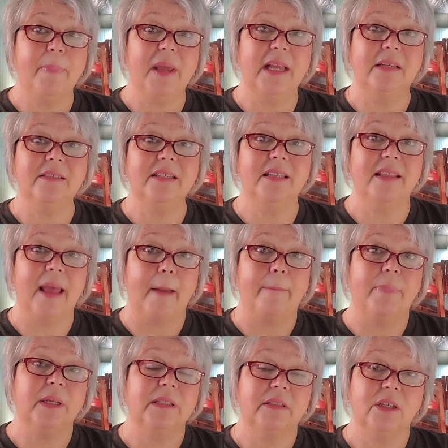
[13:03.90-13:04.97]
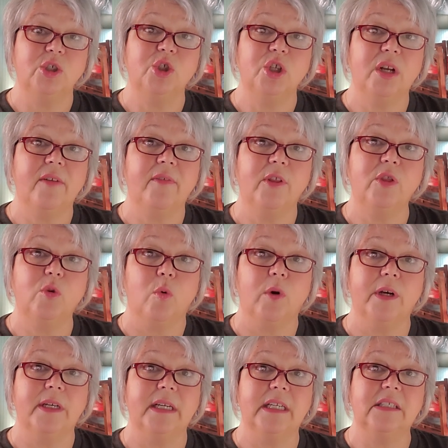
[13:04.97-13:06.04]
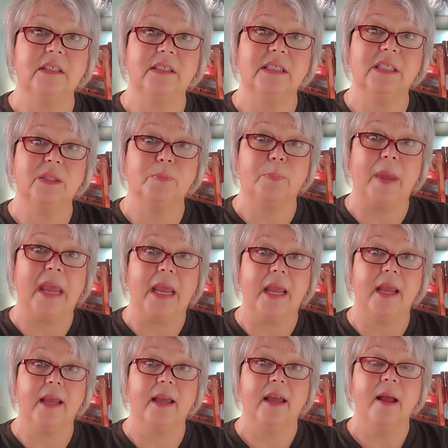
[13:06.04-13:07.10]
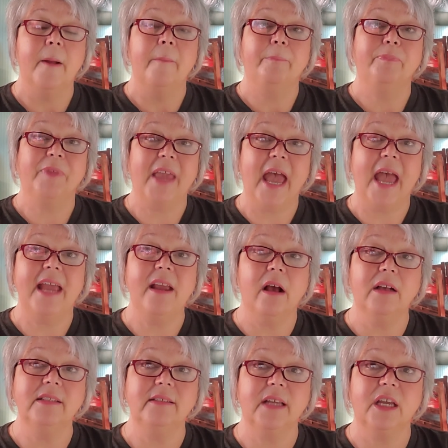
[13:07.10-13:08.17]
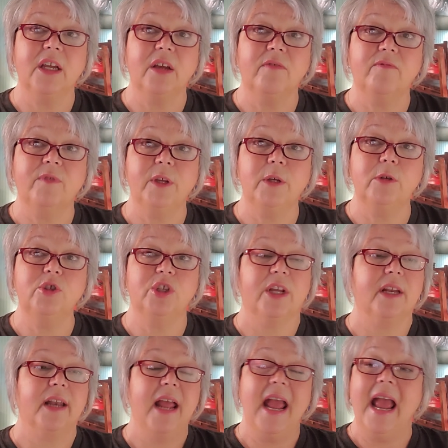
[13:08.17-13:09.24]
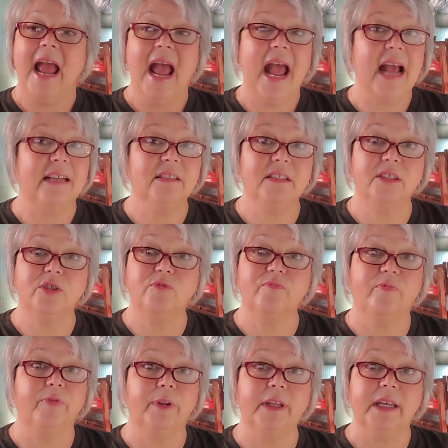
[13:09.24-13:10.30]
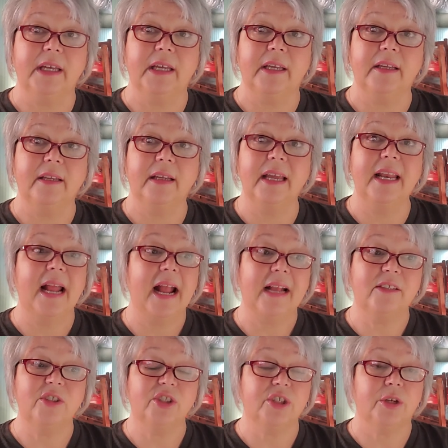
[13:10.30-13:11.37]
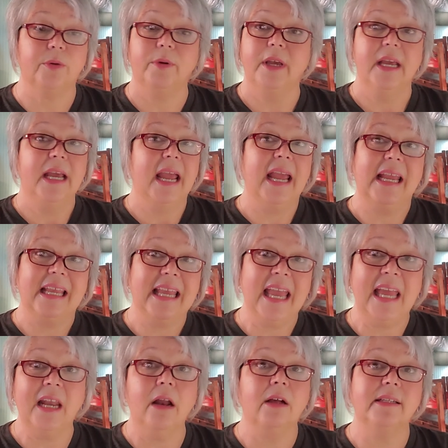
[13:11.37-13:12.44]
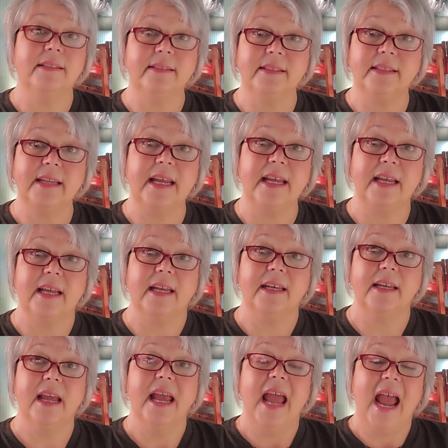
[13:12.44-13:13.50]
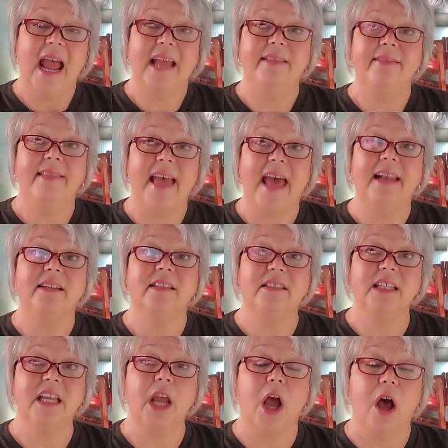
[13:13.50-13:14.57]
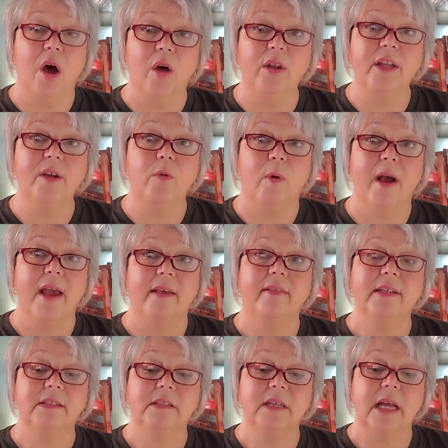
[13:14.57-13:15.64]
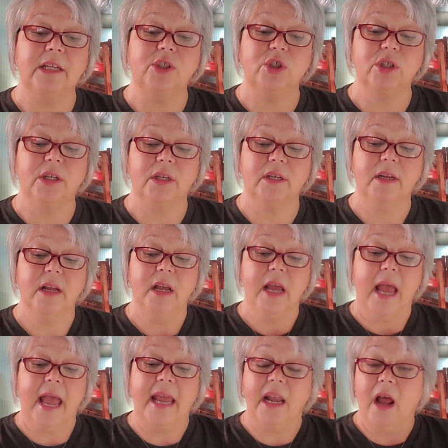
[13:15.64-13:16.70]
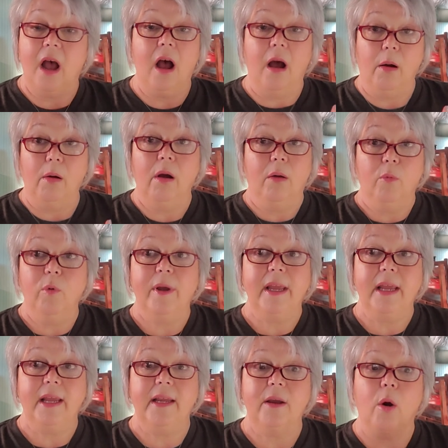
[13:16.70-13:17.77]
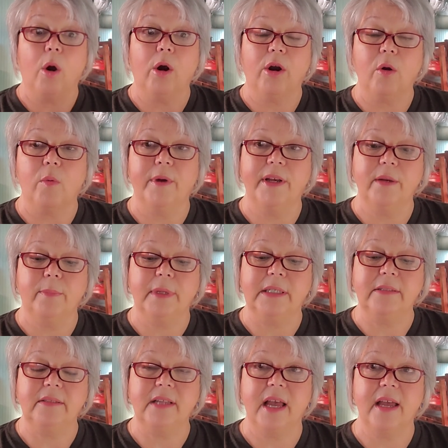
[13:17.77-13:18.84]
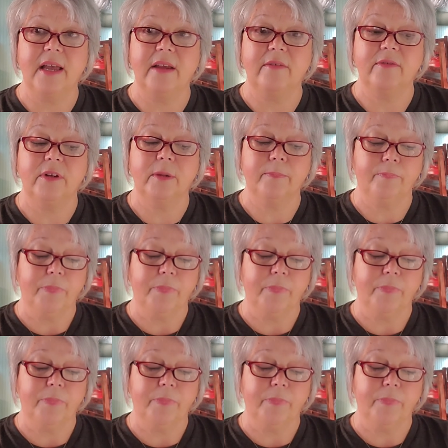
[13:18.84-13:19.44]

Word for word: into that position of authority to speak, chaos and confusion has to flee it has to. It cannot stand. And that is the only way this nation and we are going to be saved.